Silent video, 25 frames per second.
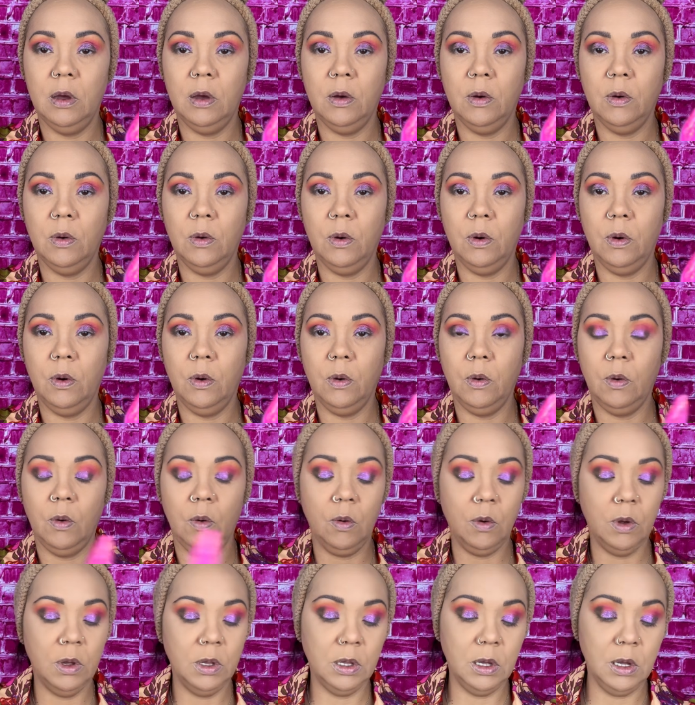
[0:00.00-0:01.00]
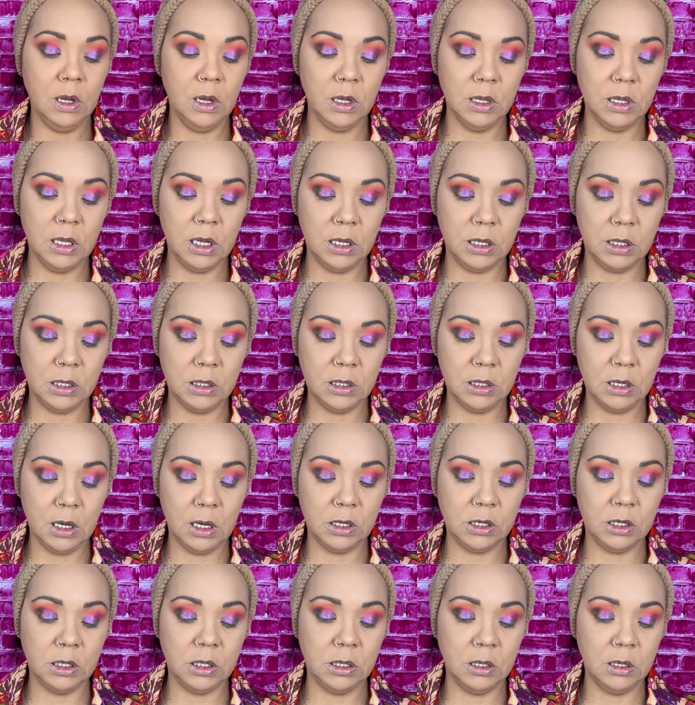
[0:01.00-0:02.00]
Oh, that's
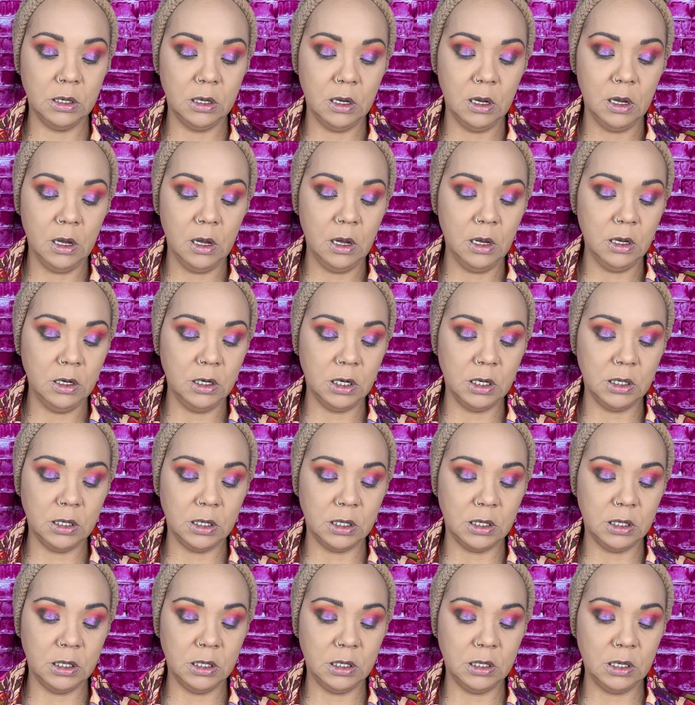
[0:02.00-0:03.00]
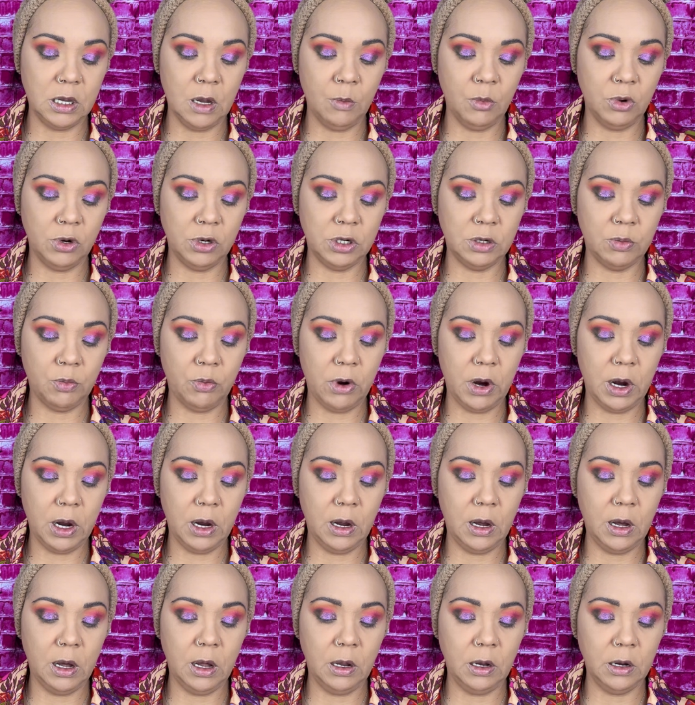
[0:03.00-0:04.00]
such just a summer spring
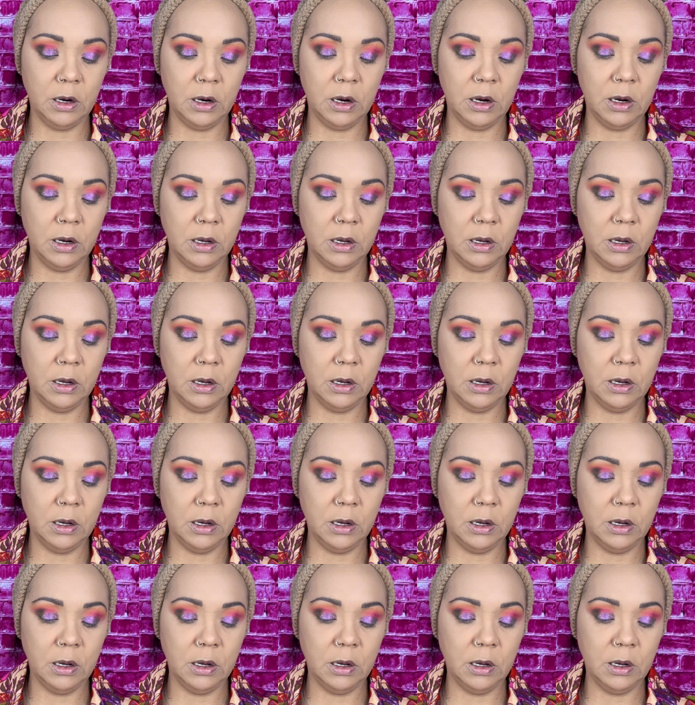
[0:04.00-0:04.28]
color.